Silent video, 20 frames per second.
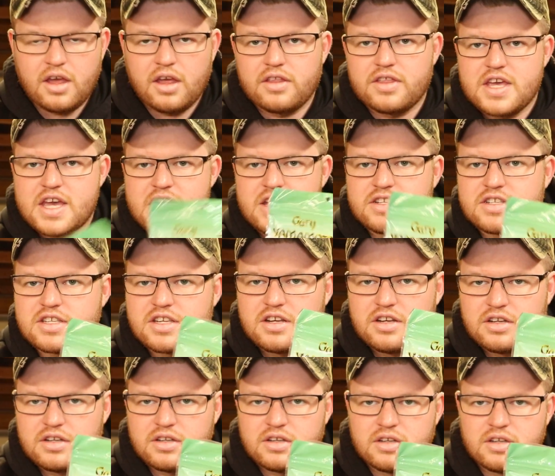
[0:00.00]
These,
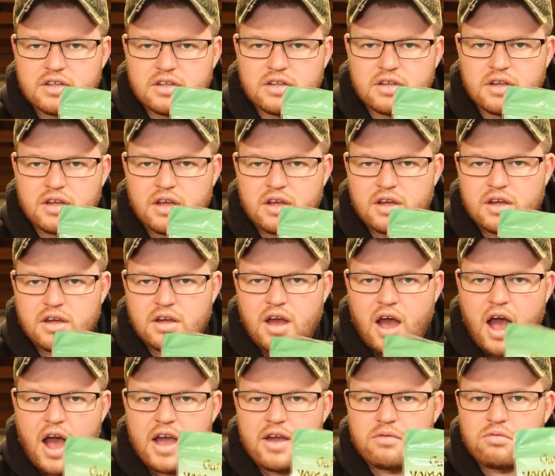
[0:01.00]

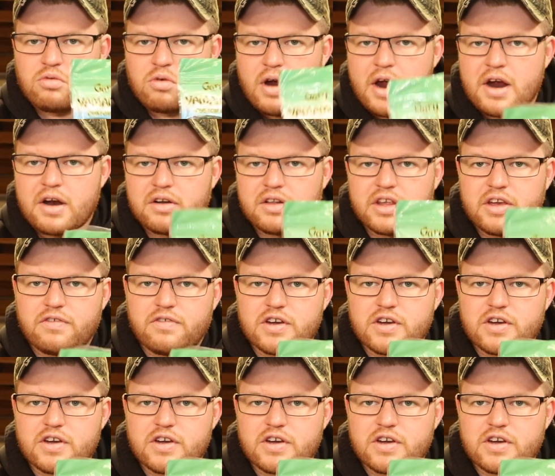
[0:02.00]
I rarely